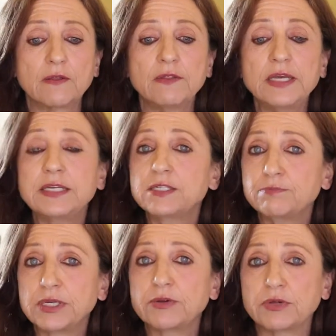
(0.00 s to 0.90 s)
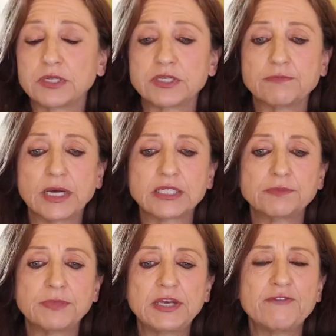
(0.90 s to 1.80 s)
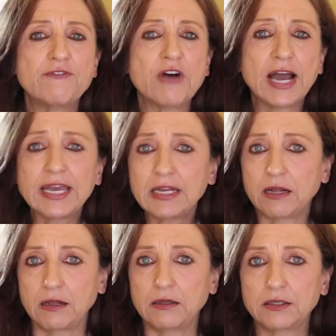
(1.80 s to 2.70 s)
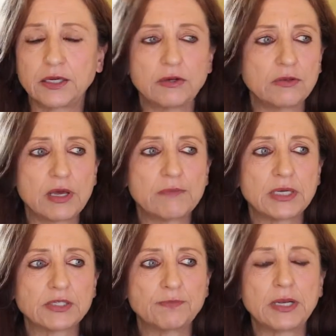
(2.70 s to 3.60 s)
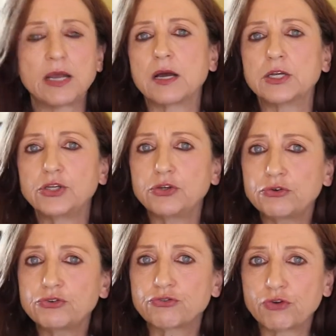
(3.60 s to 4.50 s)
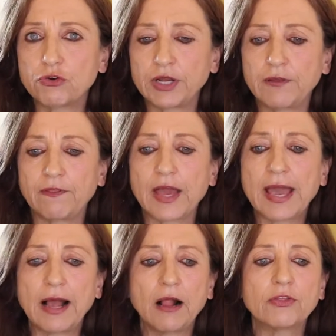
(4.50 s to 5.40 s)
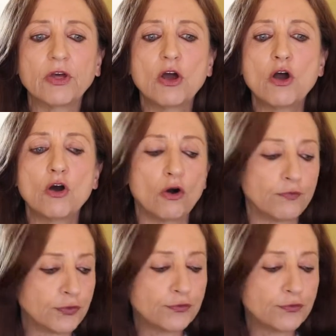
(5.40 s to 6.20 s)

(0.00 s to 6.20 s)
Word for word: these minerals must be vital. You know, they must play a huge role in the health of the